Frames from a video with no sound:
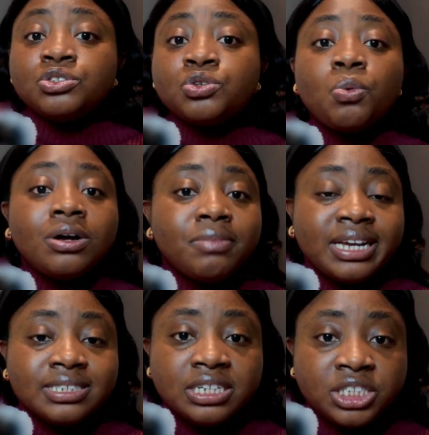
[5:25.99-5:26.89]
So one
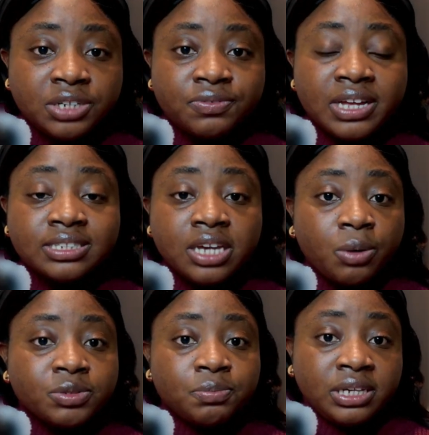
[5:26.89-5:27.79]
mindset shift that has
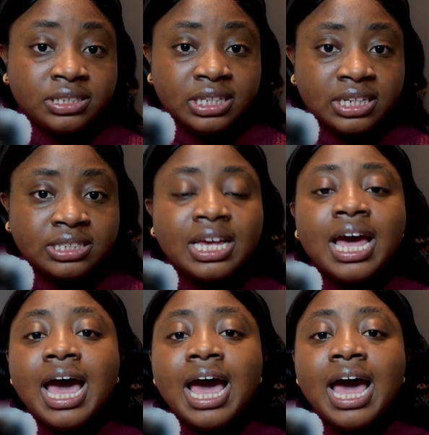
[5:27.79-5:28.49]
helped me is this: